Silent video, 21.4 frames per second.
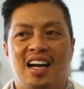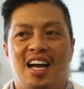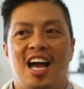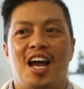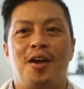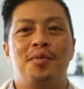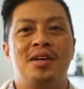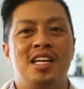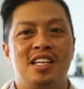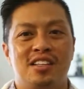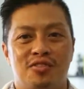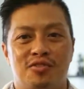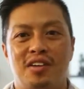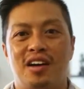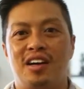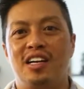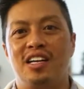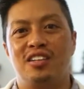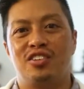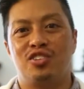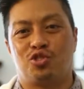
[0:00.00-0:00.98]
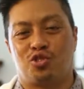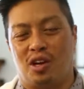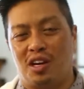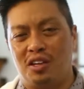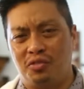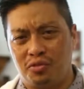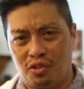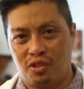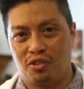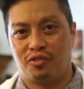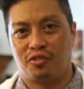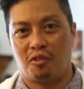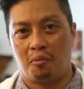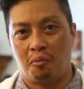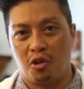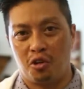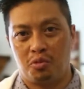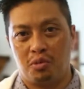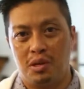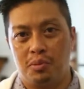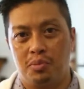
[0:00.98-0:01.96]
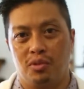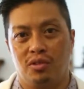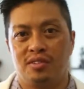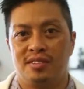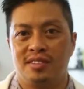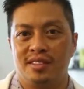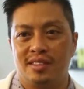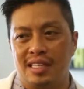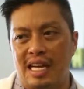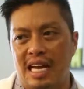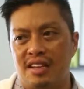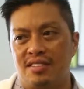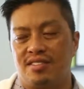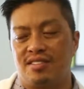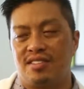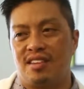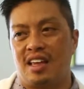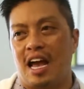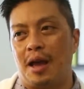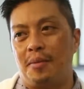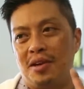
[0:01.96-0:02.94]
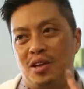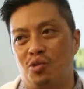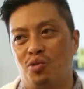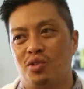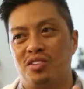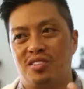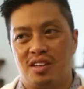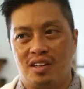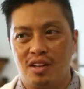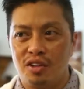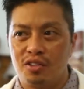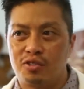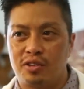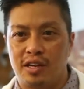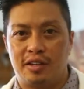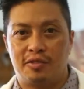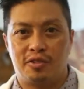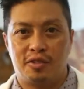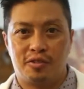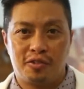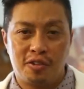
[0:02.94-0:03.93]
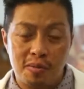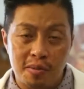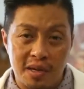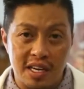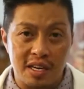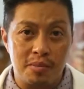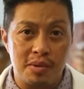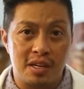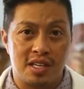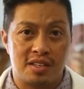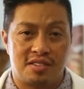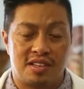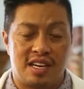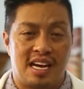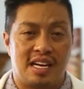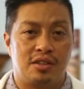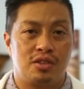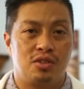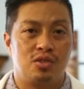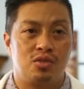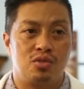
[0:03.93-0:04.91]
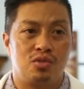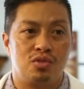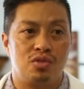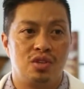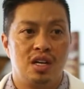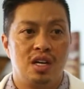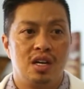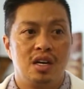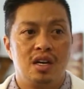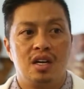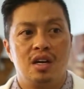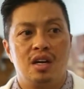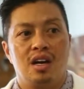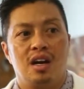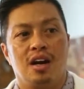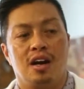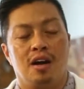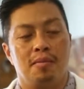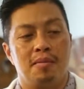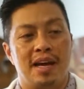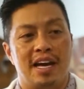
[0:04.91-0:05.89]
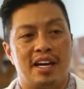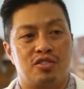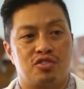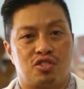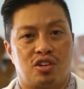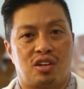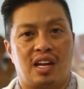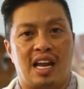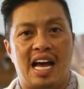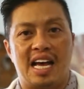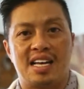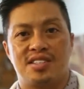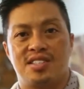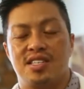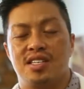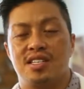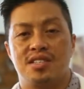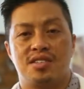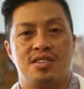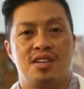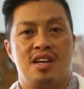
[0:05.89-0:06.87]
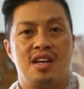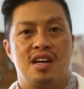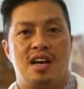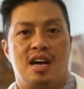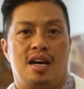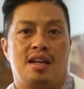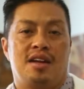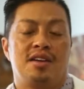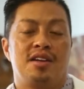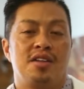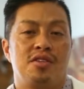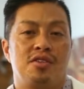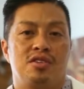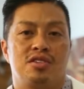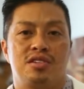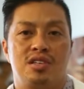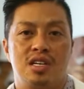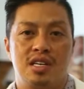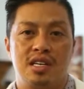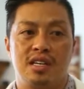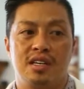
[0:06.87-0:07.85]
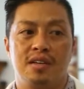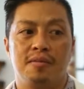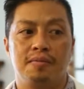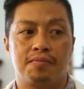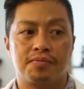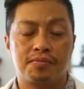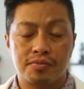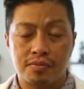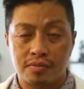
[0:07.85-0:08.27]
I mean, it's very stressful for most people. That's, I mean, it was a little stressful for me because I had to do um, extra classes at another city